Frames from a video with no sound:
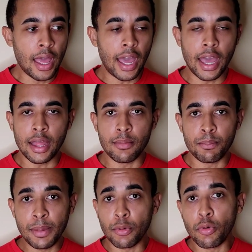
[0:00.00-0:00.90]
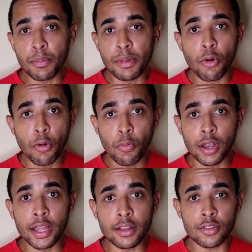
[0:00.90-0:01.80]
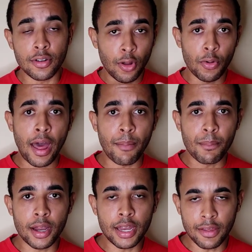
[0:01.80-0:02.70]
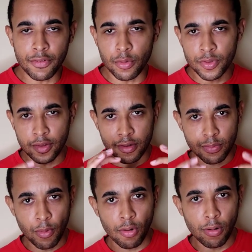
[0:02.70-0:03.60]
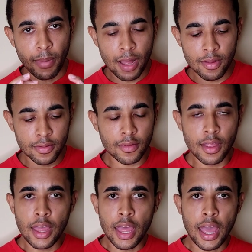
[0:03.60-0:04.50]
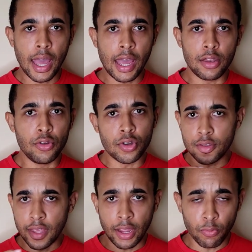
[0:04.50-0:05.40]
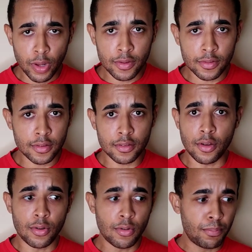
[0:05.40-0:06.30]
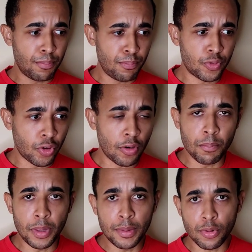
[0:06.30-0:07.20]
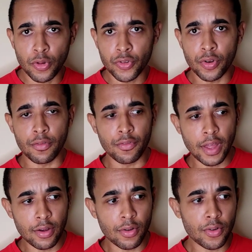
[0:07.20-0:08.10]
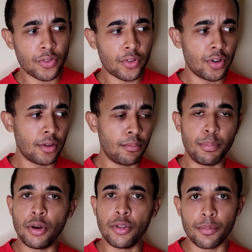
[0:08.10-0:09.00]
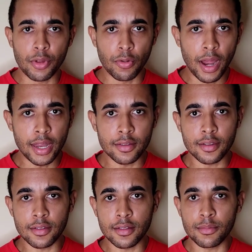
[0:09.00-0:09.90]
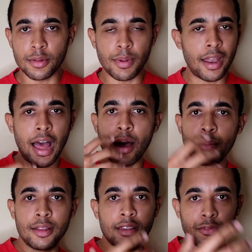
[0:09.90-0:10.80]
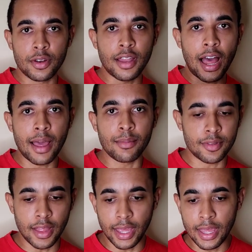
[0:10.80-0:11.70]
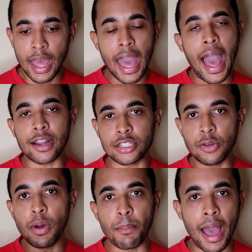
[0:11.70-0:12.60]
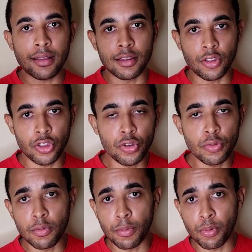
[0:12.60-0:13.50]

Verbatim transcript: And people would be more willing to loan out money if it was in smaller amounts and you could take risks. So certain people, certain vendors could build up their rating systems about how many different times they actually went back to the queue and